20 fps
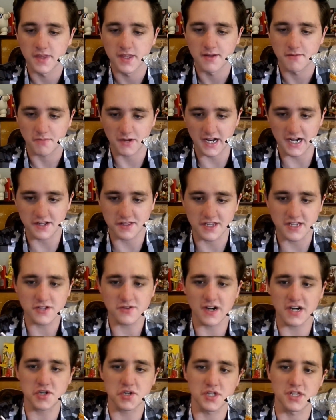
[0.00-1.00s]
but these are
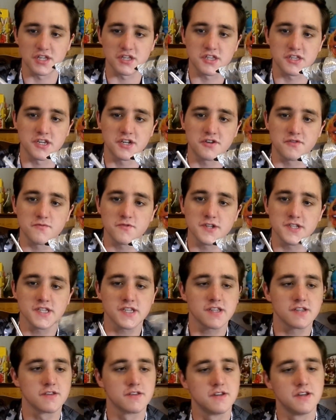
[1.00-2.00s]
actually the thinner
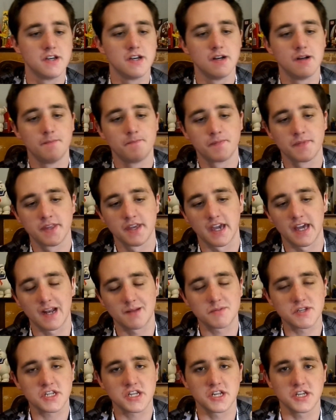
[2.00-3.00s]
ones, and I'm
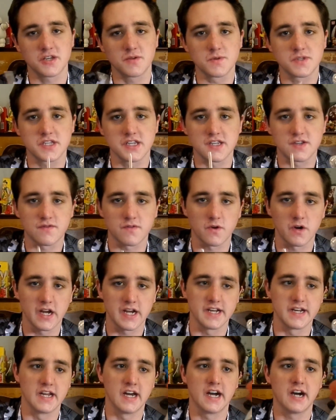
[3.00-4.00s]
just going to use these for right
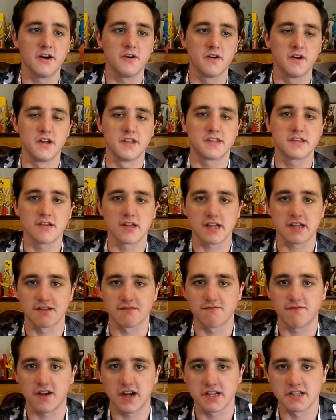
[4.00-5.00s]
now until I can
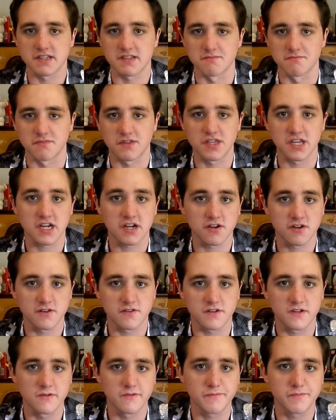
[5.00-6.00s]
find some thicker
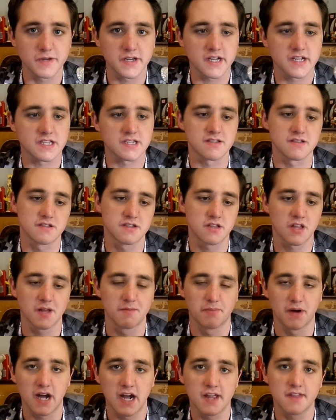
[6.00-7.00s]
toothpicks, until I
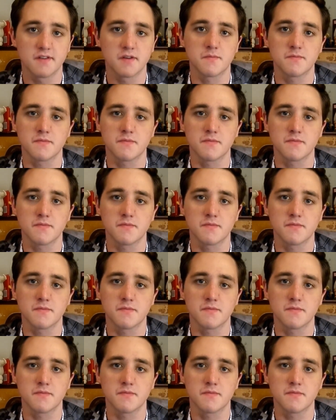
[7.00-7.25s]
buy them,